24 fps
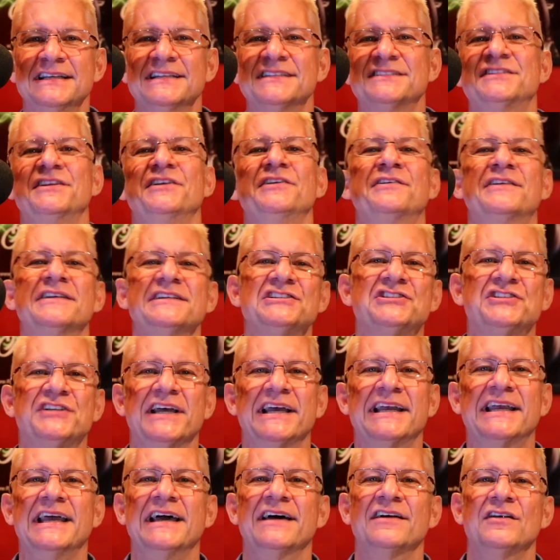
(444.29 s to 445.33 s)
so you can
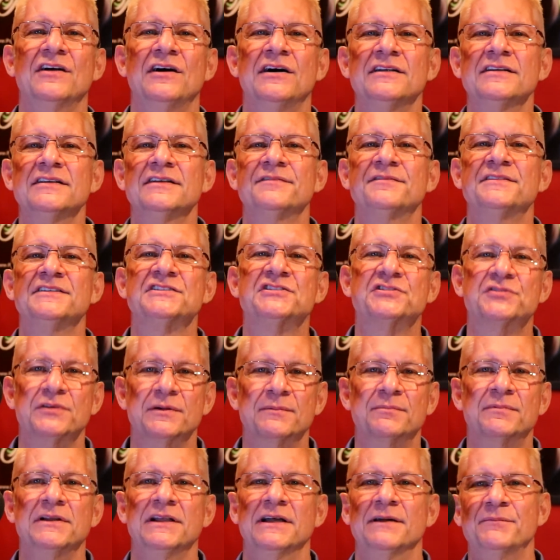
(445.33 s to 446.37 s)
check out all of the
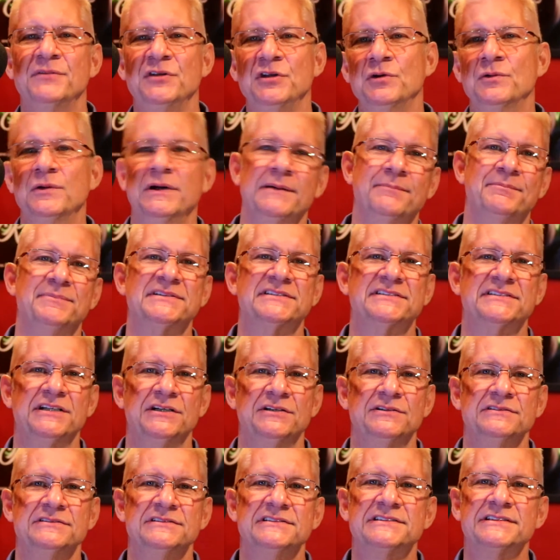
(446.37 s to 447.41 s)
Strip Club U
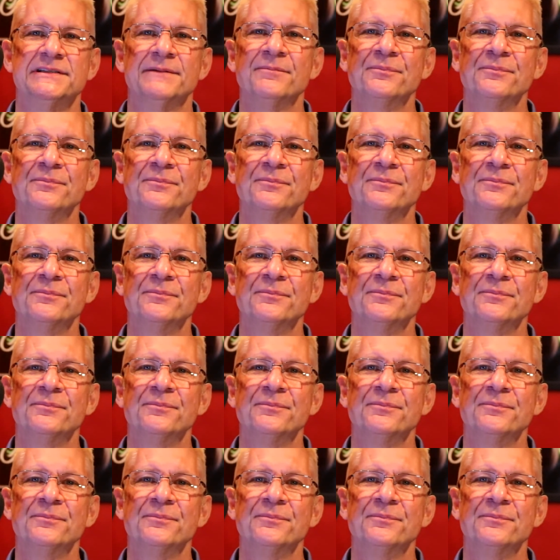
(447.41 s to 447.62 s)
episodes.